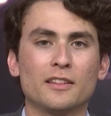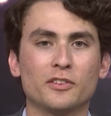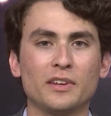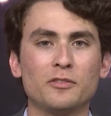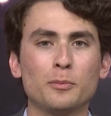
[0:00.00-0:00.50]
there
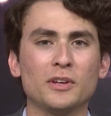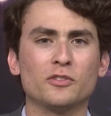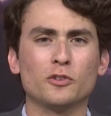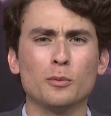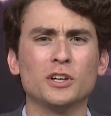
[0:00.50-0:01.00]
seems to be
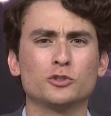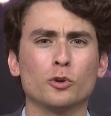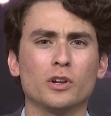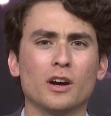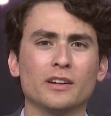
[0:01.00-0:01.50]
so much
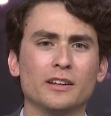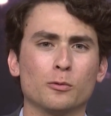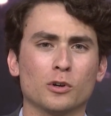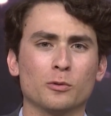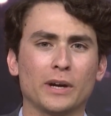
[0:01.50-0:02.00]
going on in the
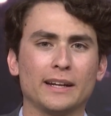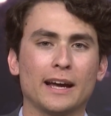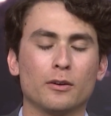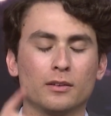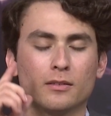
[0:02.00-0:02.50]
world right
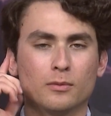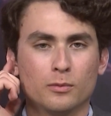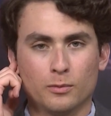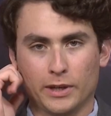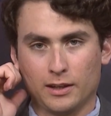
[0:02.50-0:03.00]
now.
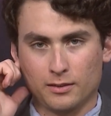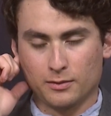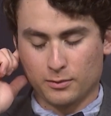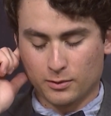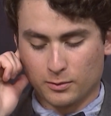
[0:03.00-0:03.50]
Wait,
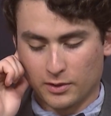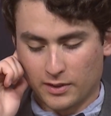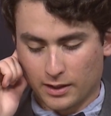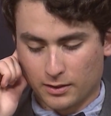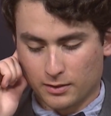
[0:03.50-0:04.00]
one
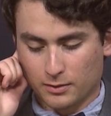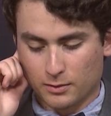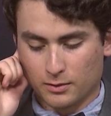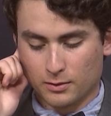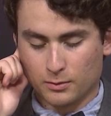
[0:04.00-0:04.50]
sec.
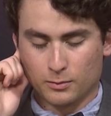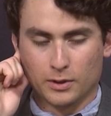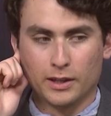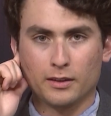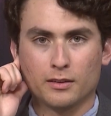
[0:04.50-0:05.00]

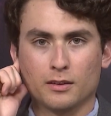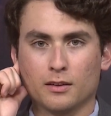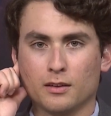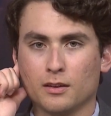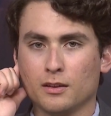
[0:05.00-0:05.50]
What?
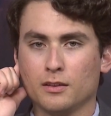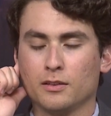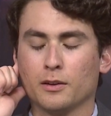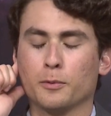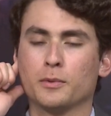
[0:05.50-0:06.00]

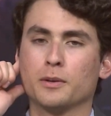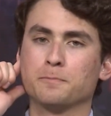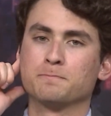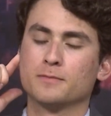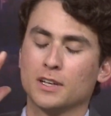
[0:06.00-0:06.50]
Oh, no, no.
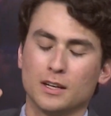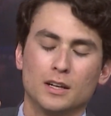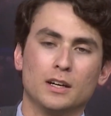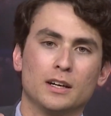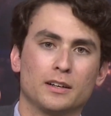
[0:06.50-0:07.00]

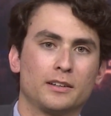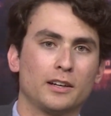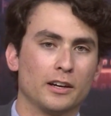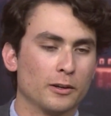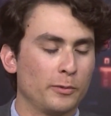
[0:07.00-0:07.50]

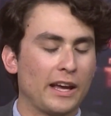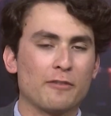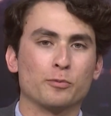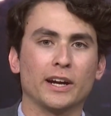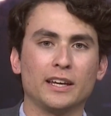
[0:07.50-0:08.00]
Gunner, we
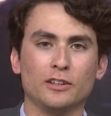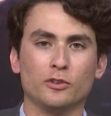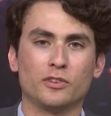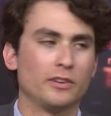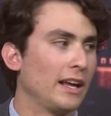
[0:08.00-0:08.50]
have breaking
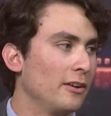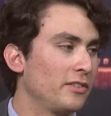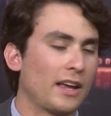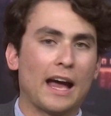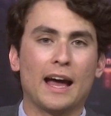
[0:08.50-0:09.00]
news to
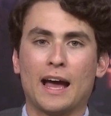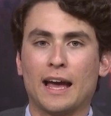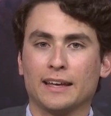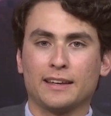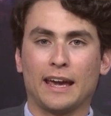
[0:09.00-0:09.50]
announce. I,
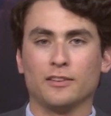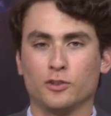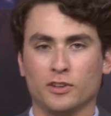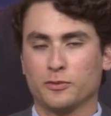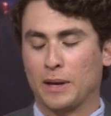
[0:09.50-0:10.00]
I can't
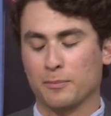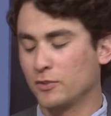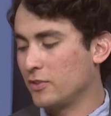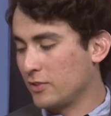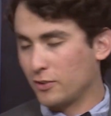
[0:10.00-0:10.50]
do this, man. I'm
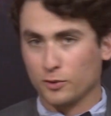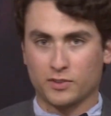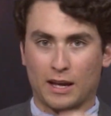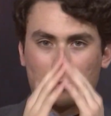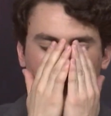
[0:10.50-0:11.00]
too
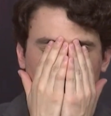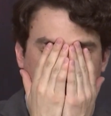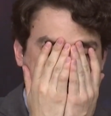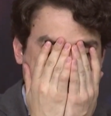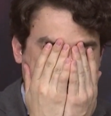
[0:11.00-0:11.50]
sad. I'm going to
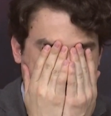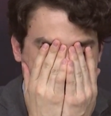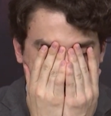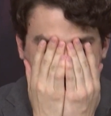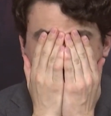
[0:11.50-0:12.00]

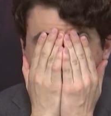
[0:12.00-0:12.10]
cry.